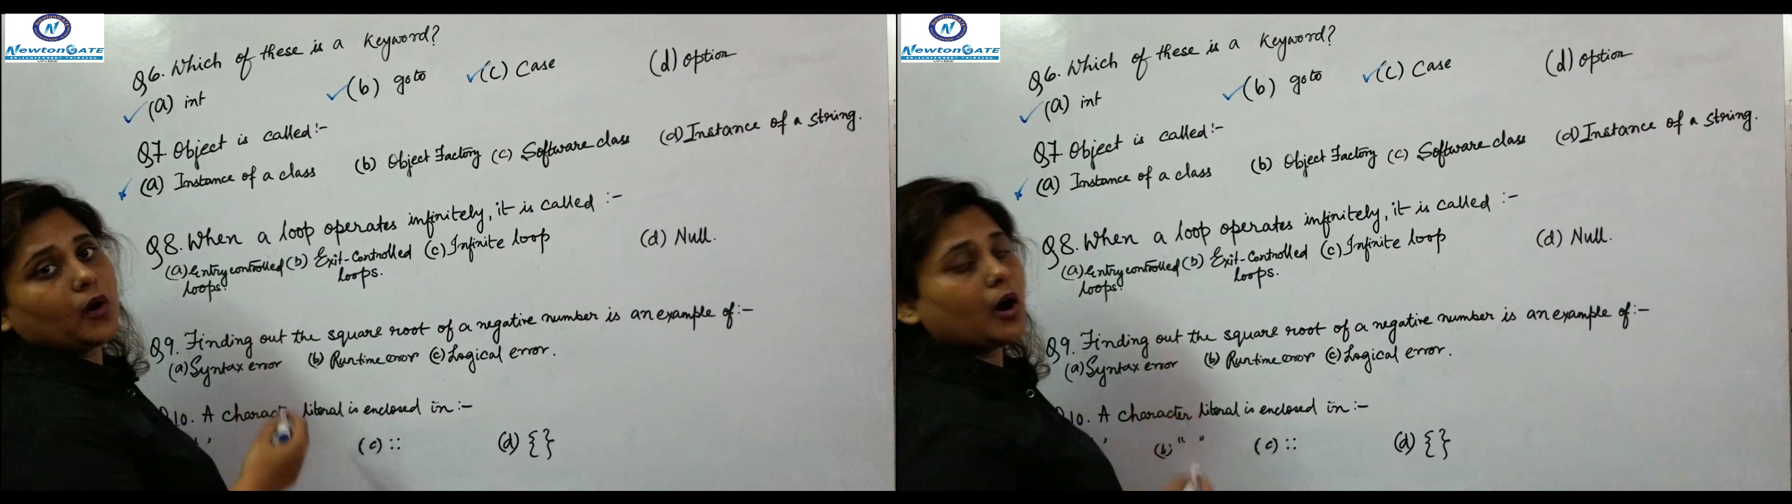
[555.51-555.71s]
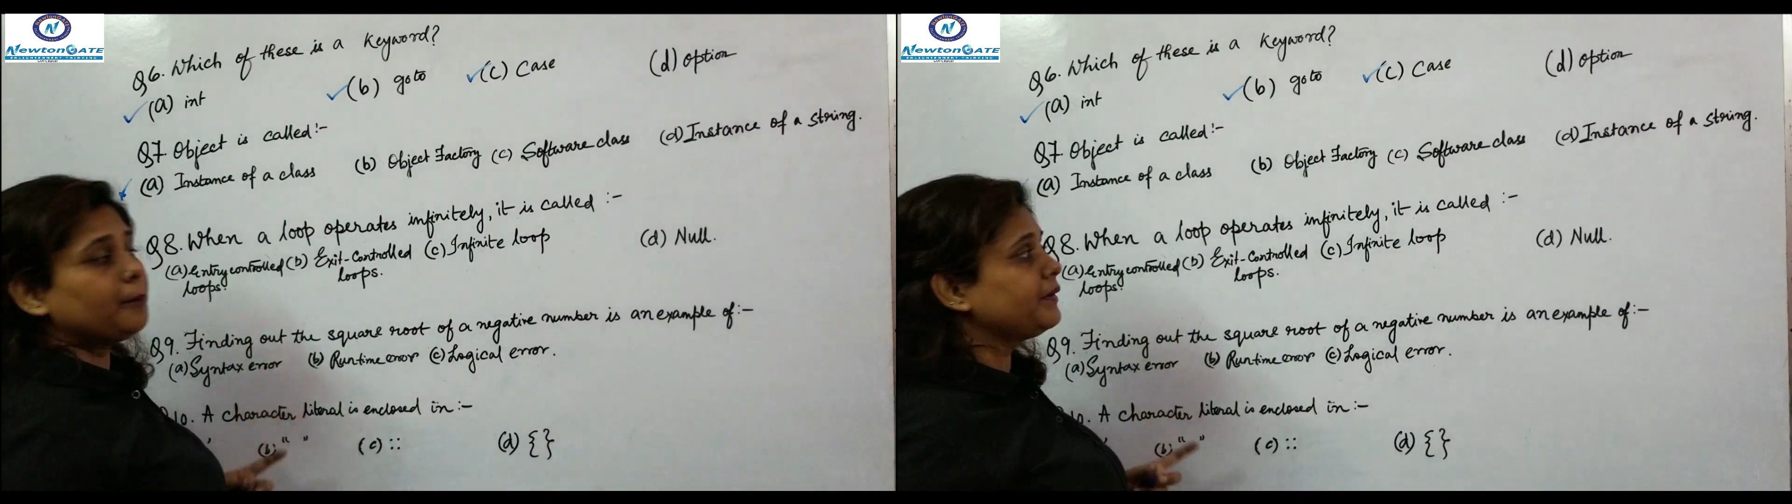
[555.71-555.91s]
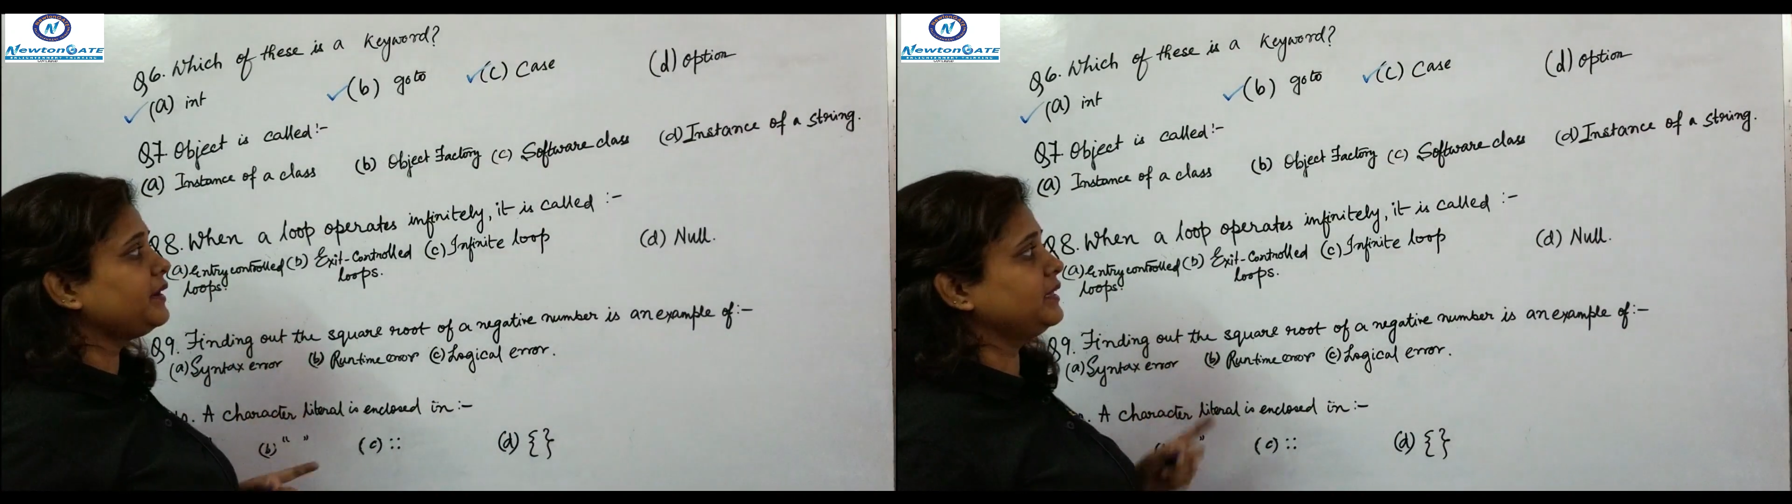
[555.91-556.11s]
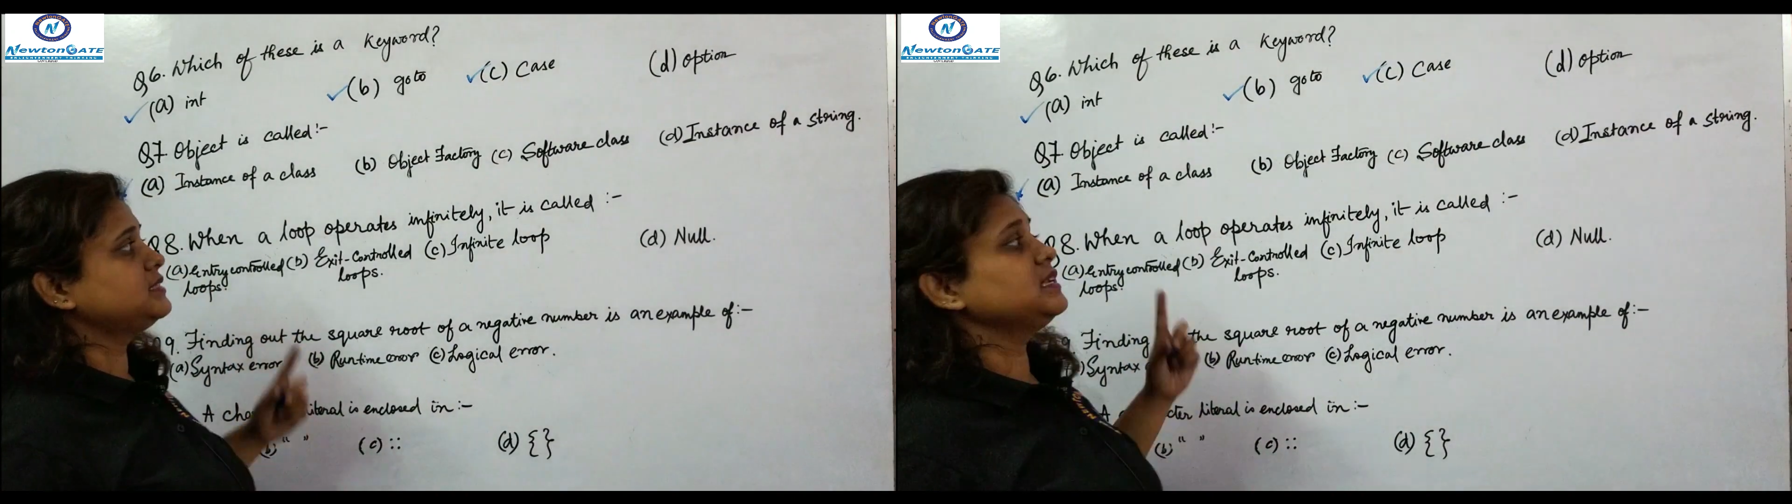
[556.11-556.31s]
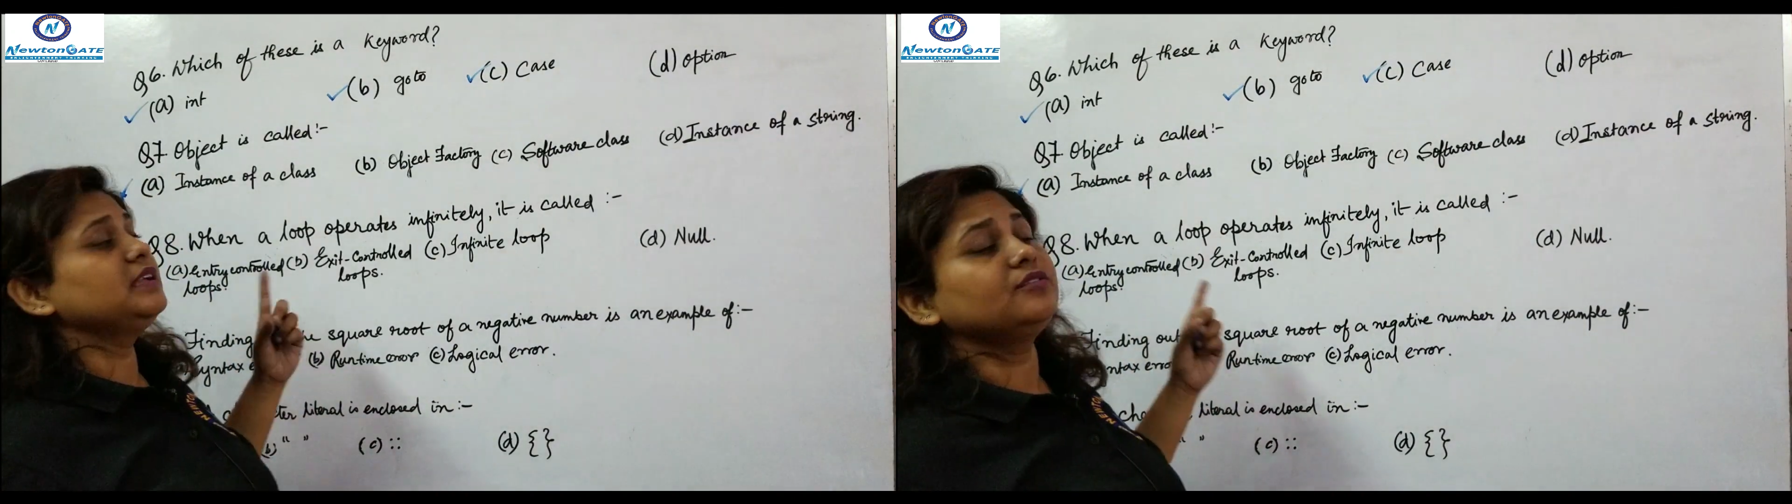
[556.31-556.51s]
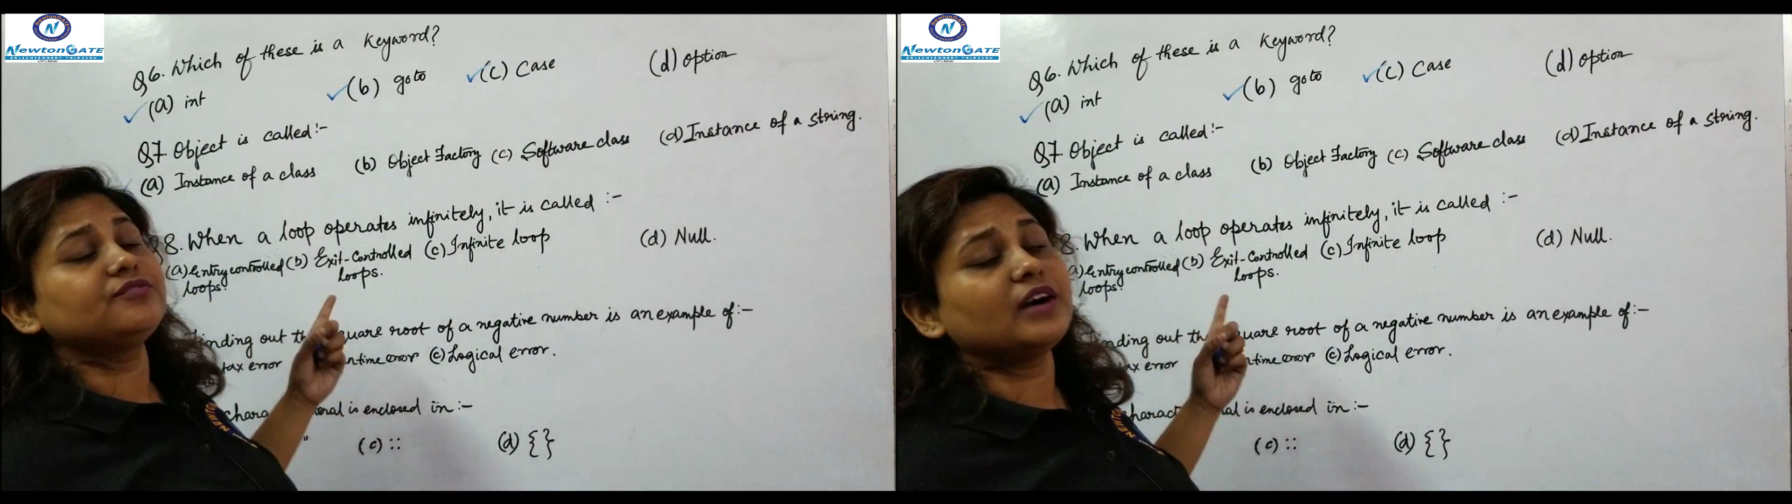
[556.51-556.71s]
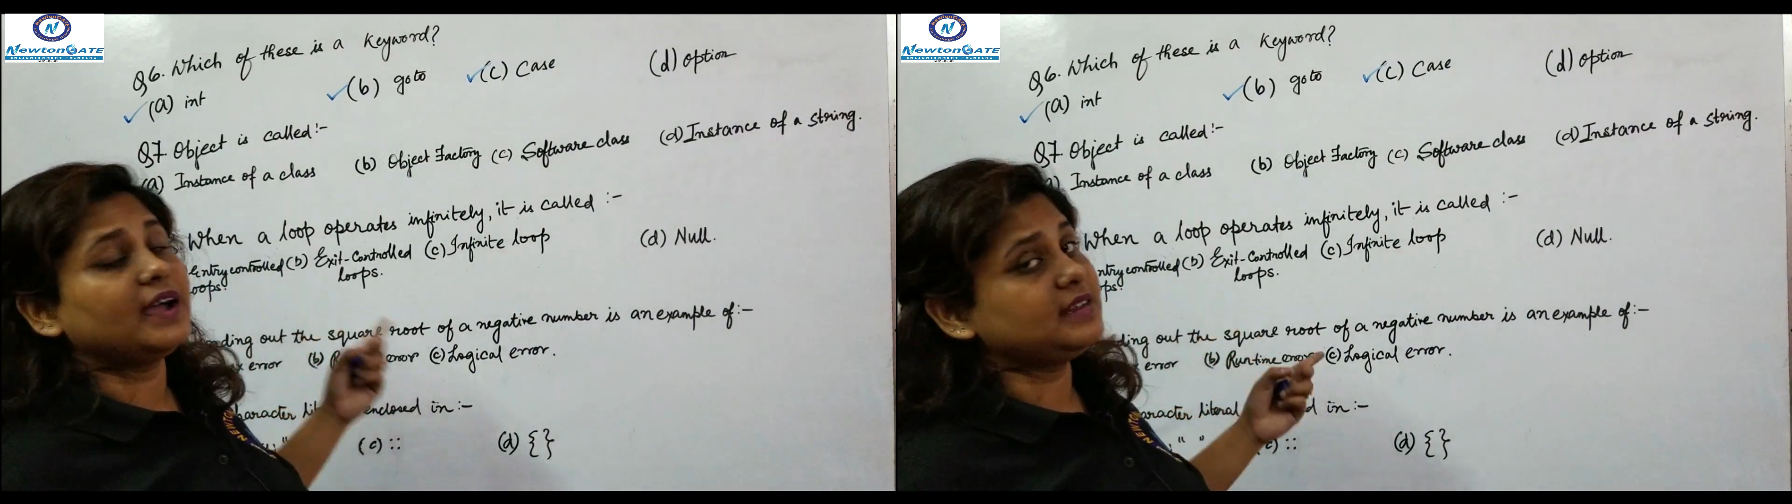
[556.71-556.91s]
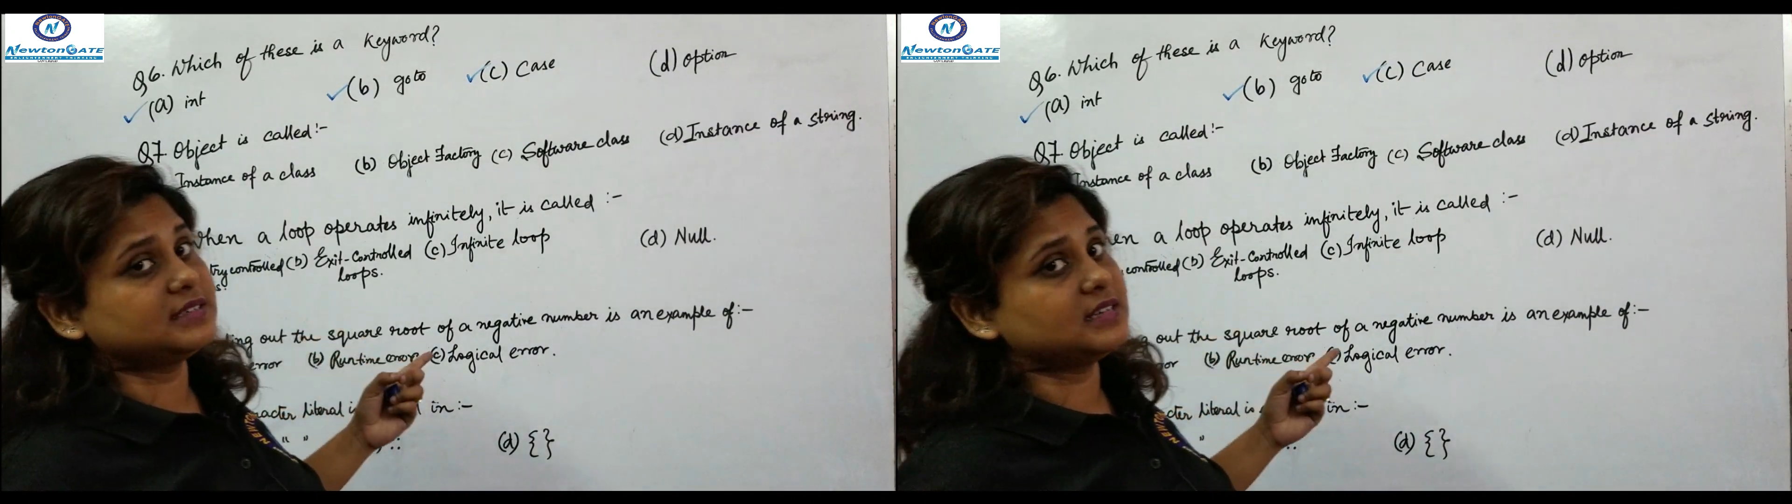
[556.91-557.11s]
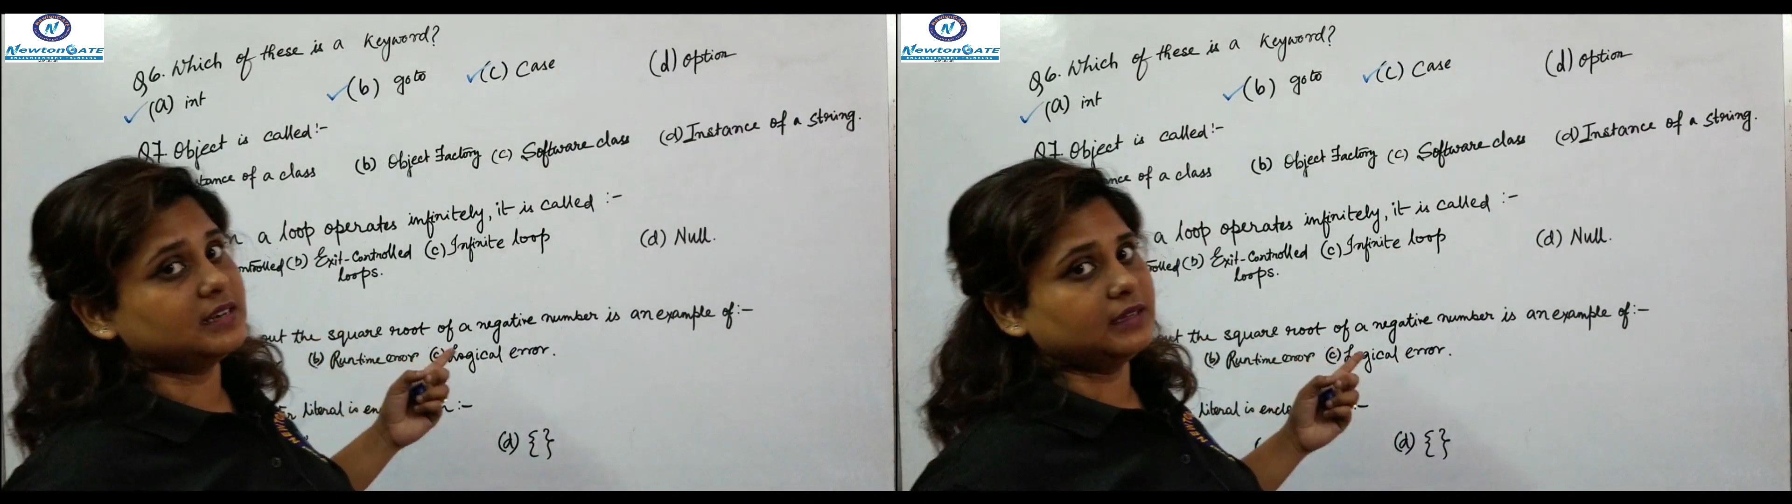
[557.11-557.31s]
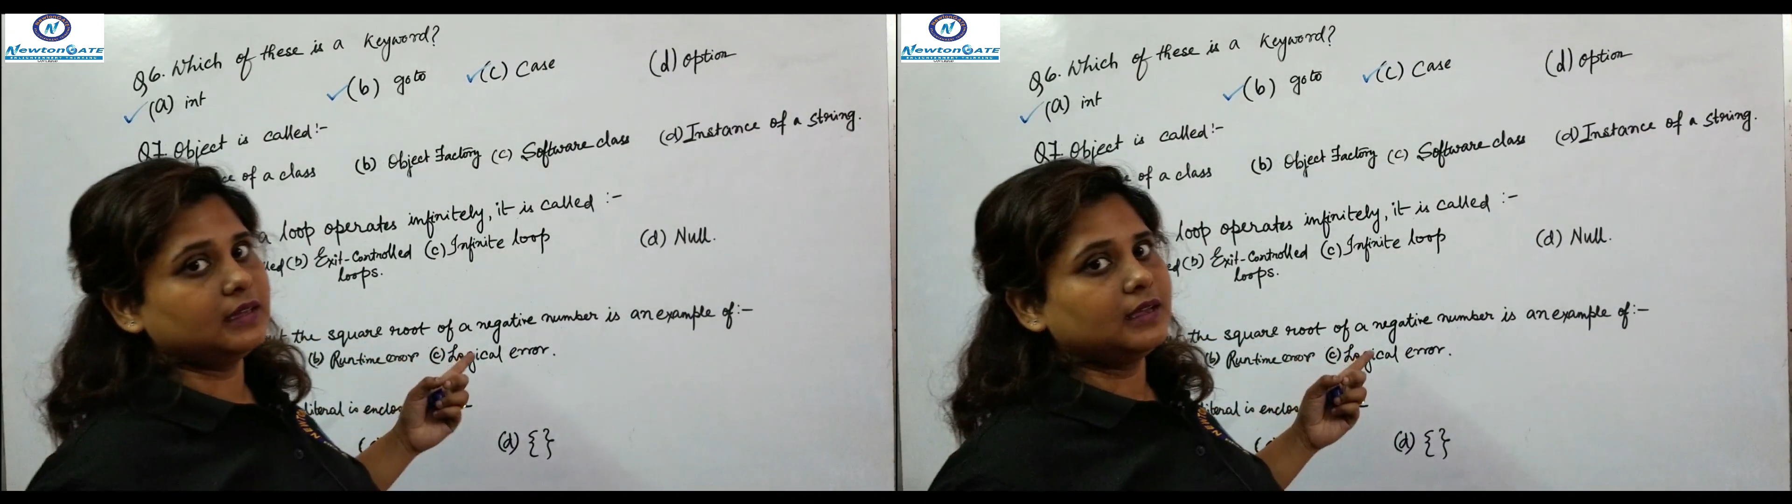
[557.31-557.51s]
operates infinitely,